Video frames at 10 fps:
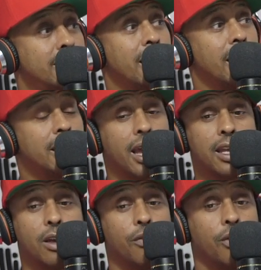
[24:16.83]
not saying
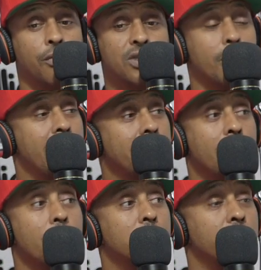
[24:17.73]
that if, if
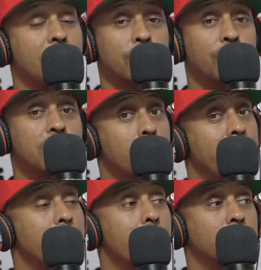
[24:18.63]
somebody else, if that's for
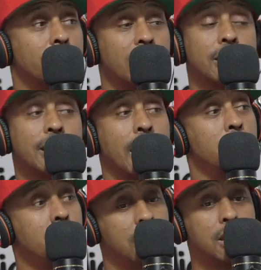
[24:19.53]
somebody else, if that's how
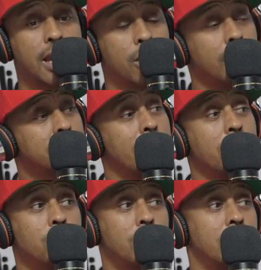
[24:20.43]
you get down, that's how
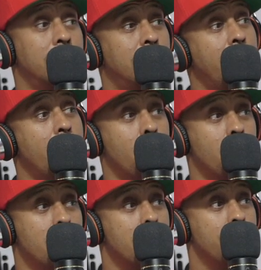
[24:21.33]
you get down.
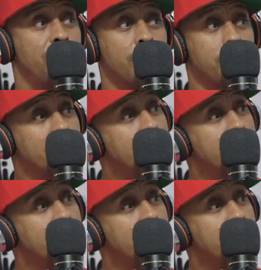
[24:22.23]
For